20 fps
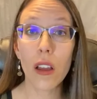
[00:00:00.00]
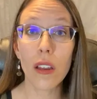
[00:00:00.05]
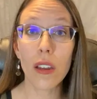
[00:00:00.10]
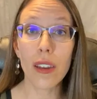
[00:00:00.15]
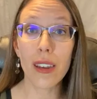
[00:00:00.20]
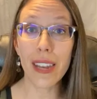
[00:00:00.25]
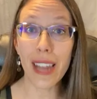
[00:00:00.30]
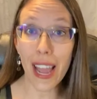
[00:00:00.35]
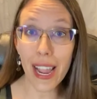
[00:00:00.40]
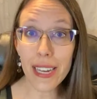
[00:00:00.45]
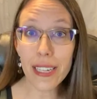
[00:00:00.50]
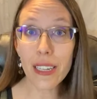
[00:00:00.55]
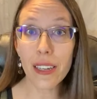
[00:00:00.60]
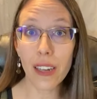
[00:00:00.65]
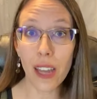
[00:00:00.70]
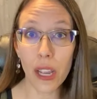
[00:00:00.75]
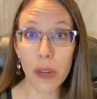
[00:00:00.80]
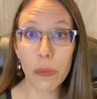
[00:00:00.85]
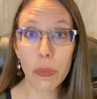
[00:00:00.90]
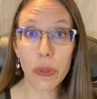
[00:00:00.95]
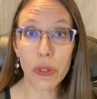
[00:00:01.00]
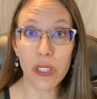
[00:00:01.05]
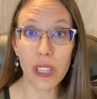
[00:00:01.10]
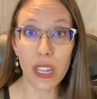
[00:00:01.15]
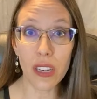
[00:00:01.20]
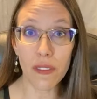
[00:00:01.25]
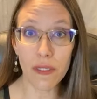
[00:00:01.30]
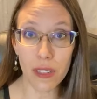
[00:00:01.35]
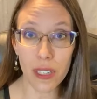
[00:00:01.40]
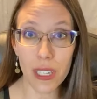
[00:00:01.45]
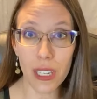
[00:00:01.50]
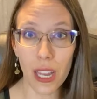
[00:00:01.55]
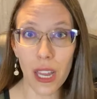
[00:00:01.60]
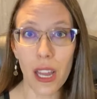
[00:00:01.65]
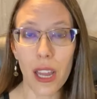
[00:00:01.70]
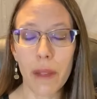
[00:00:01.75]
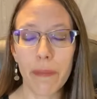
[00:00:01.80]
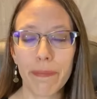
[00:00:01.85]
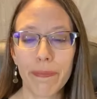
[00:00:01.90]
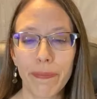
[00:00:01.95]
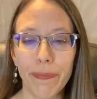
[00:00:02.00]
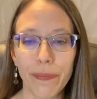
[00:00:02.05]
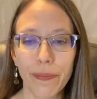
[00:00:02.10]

99% of the time.